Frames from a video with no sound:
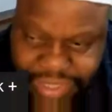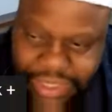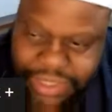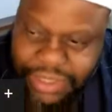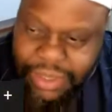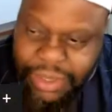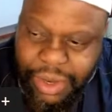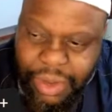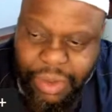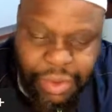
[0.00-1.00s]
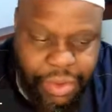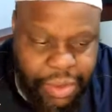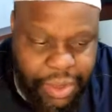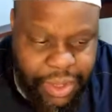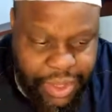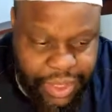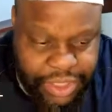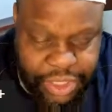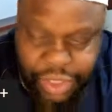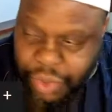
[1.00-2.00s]
is, good
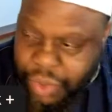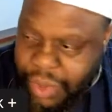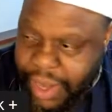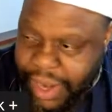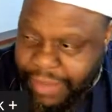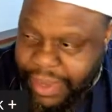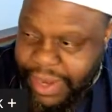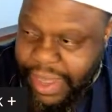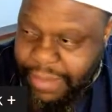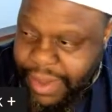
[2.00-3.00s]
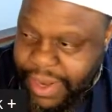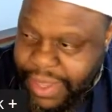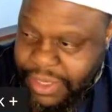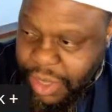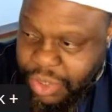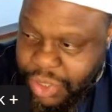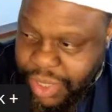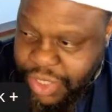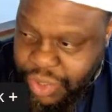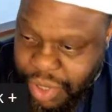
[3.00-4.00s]
to do, alhamdulillah, but it also
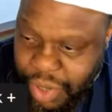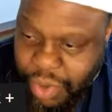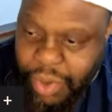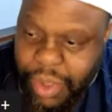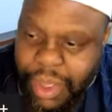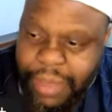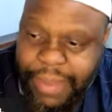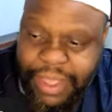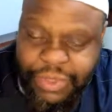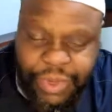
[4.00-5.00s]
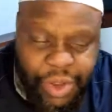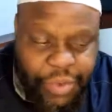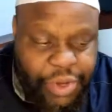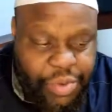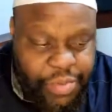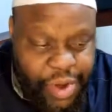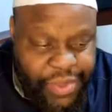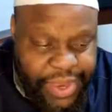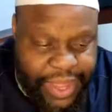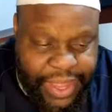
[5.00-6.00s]
lets you know, because we know we do more
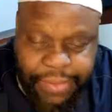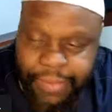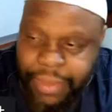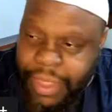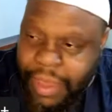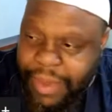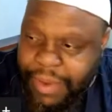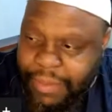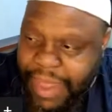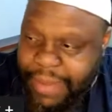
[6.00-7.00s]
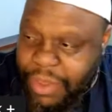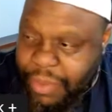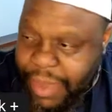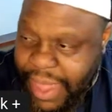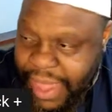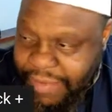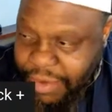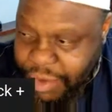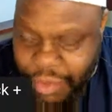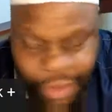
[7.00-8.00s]
than that, but maybe you may have
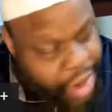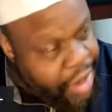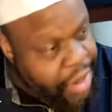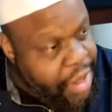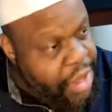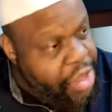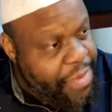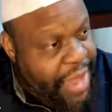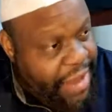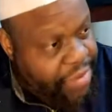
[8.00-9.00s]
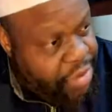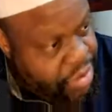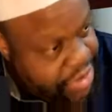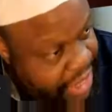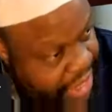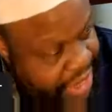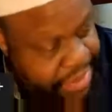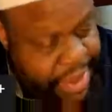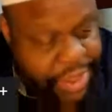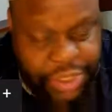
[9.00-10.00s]
little water, you may have little time,
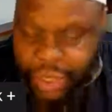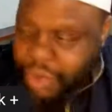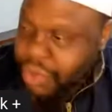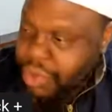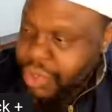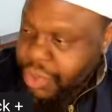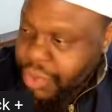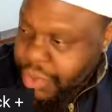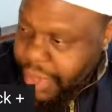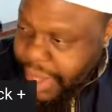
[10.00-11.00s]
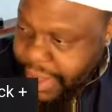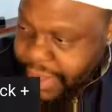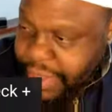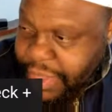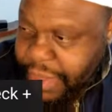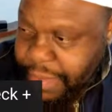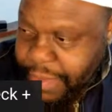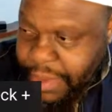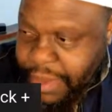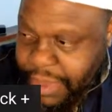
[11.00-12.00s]
so you do
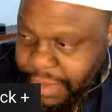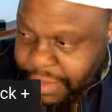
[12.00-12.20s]
the